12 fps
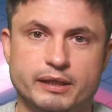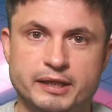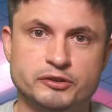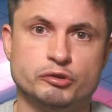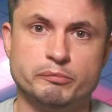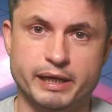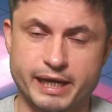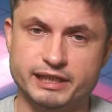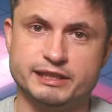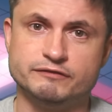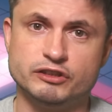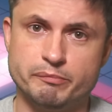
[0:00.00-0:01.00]
And so by
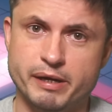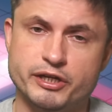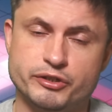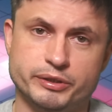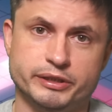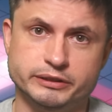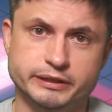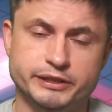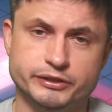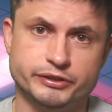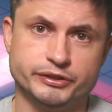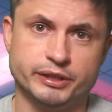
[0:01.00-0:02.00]
actively measuring the
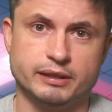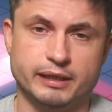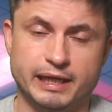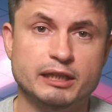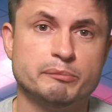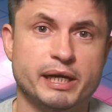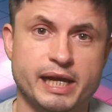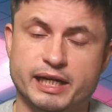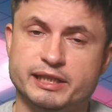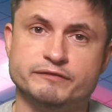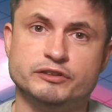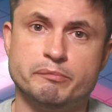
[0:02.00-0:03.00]
lasers, and by
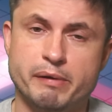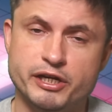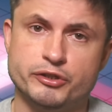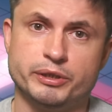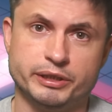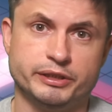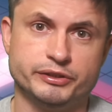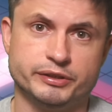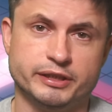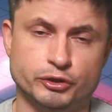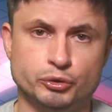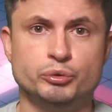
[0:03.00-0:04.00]
actively measuring this
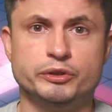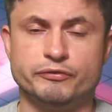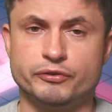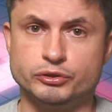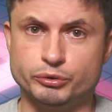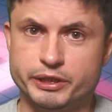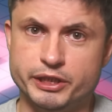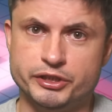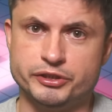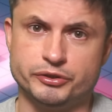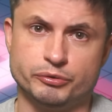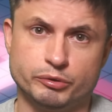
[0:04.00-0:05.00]
in two different
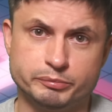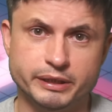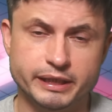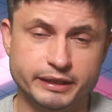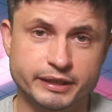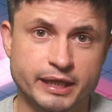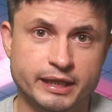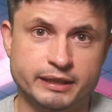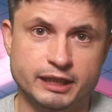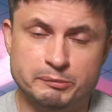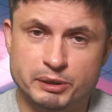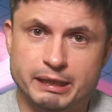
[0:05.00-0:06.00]
locations on the planet,
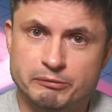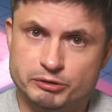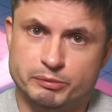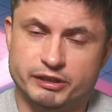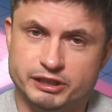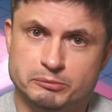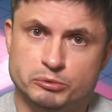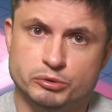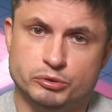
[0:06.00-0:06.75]
it becomes possible